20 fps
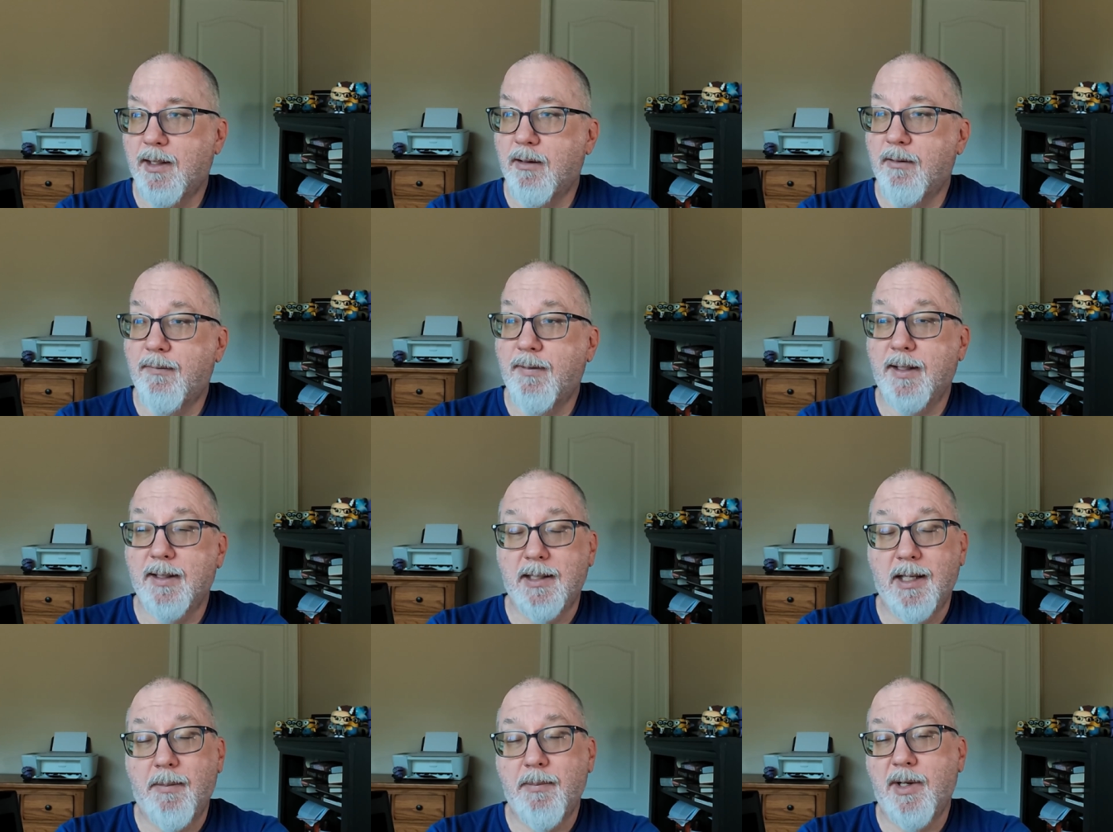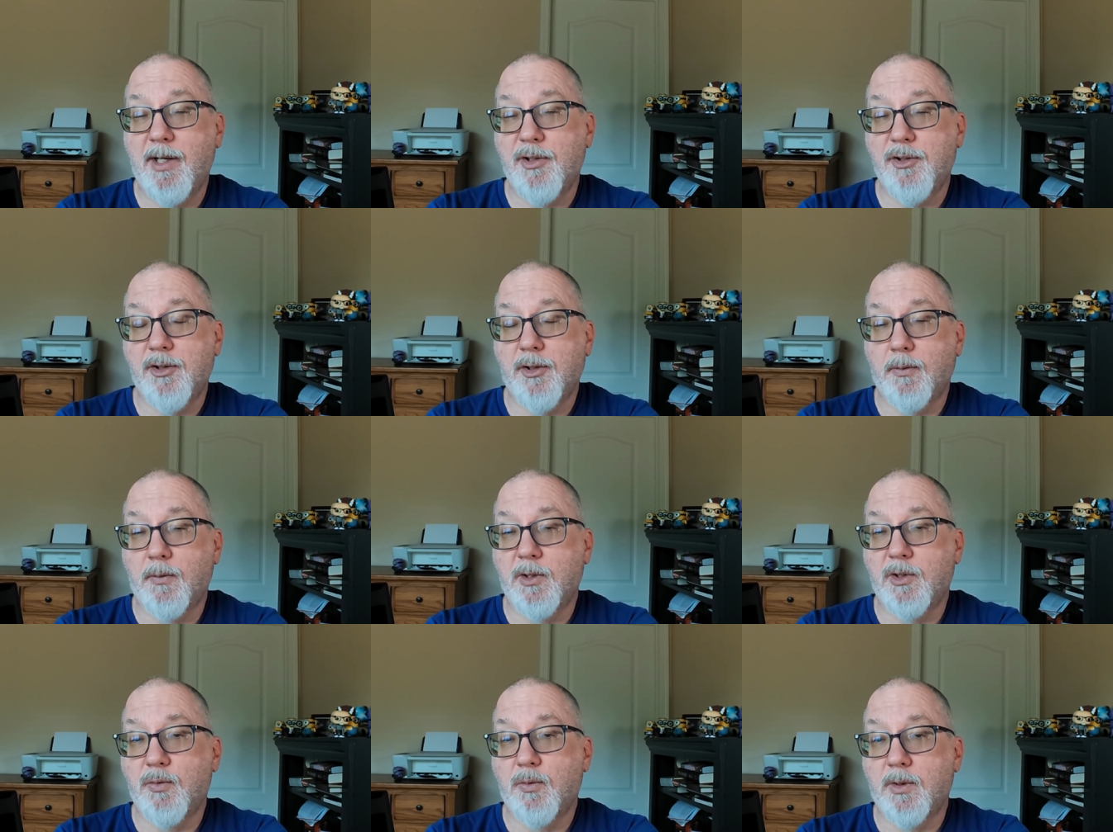In fact, I'm not sure
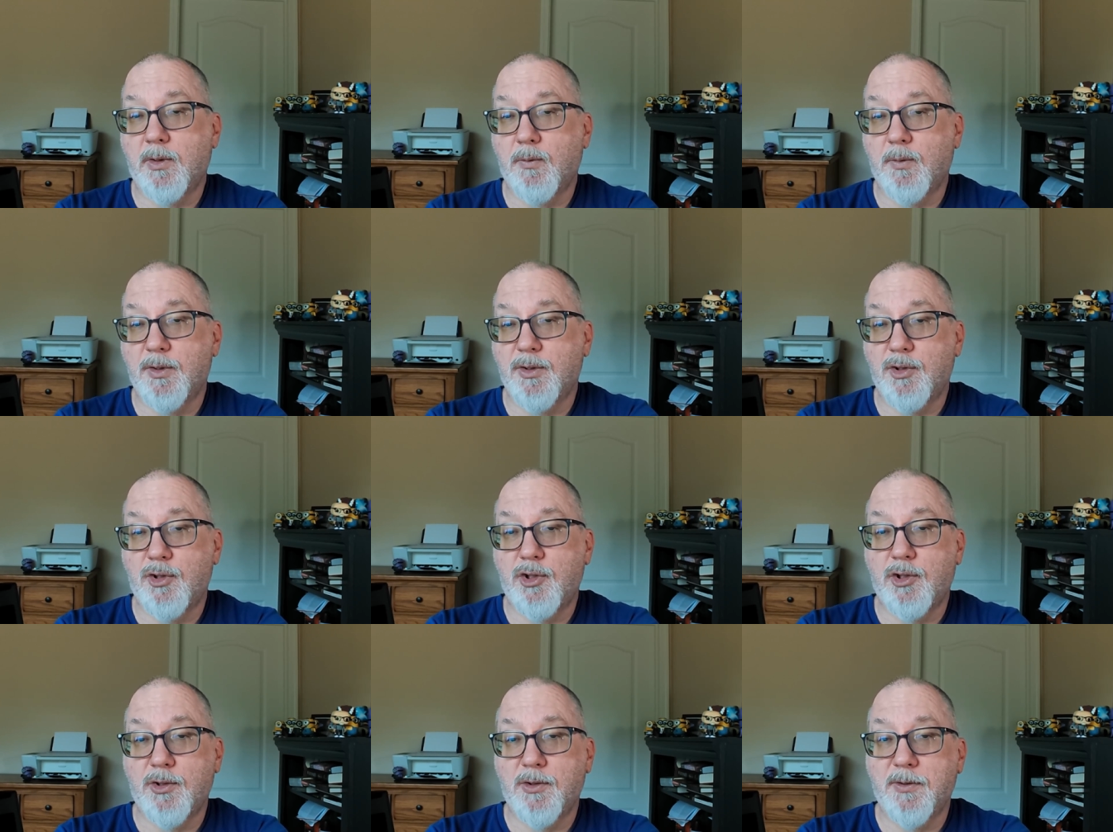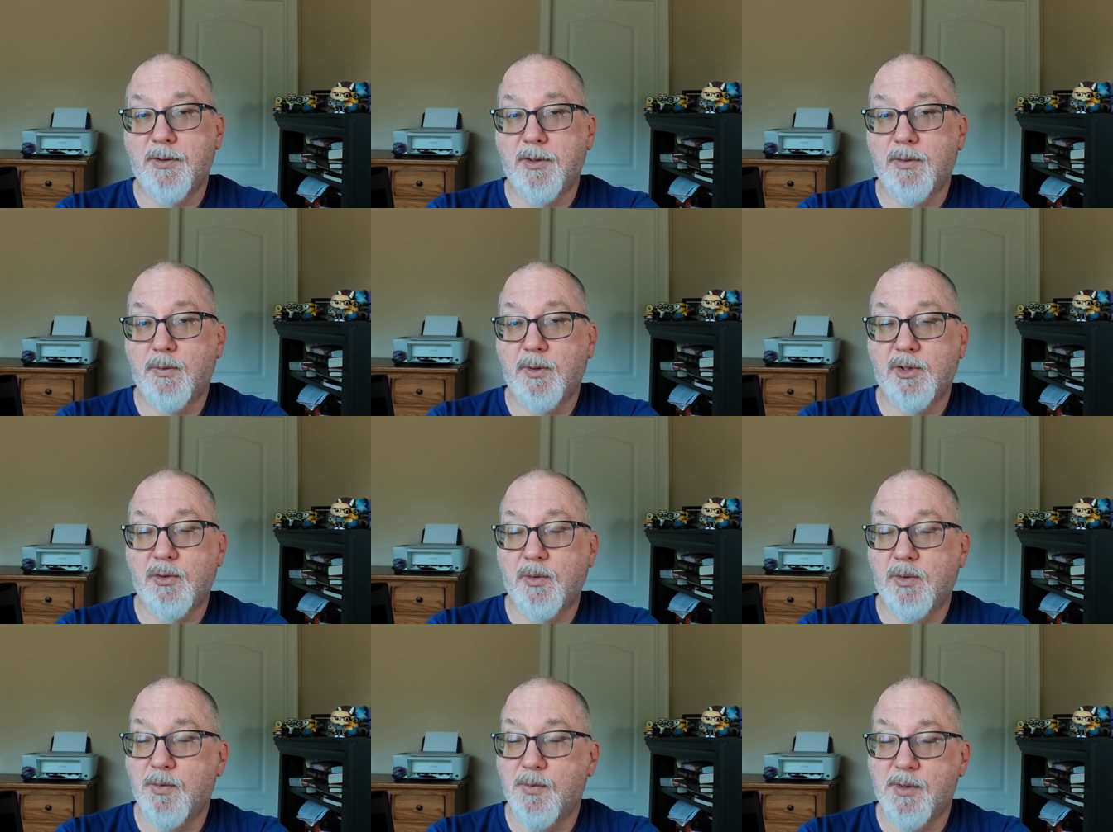which one was June's and
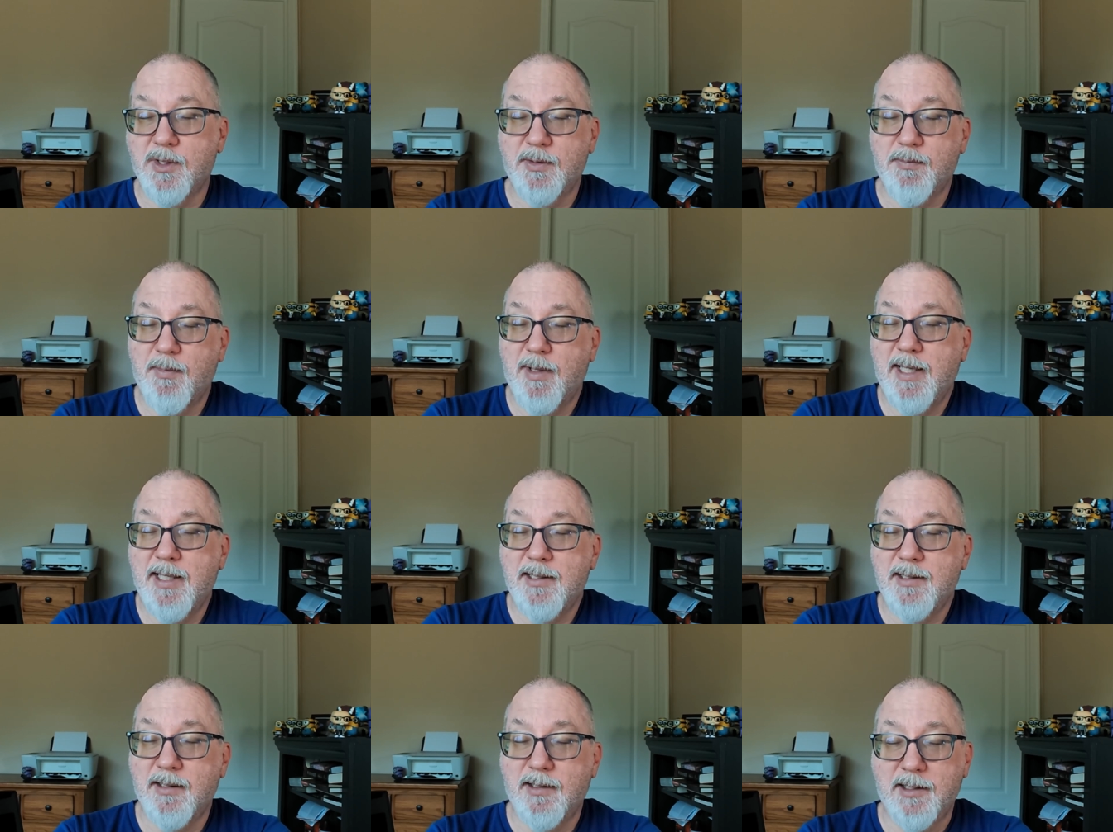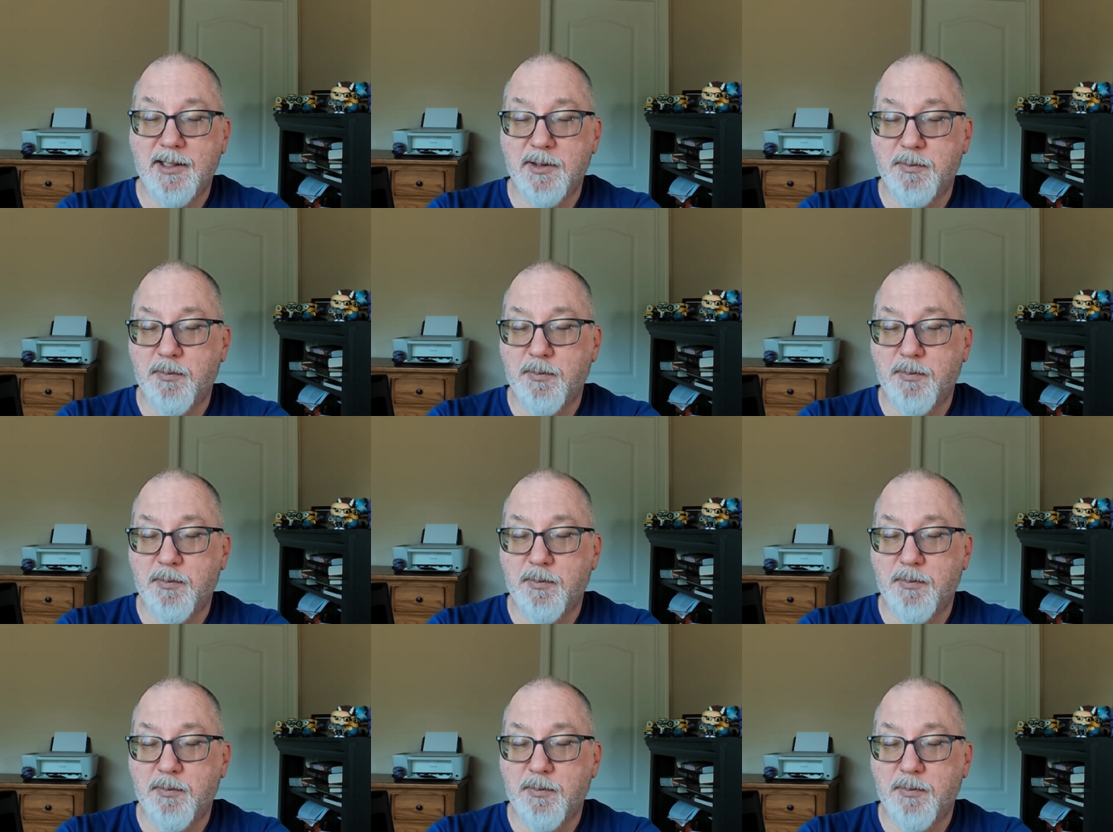which one was May's at this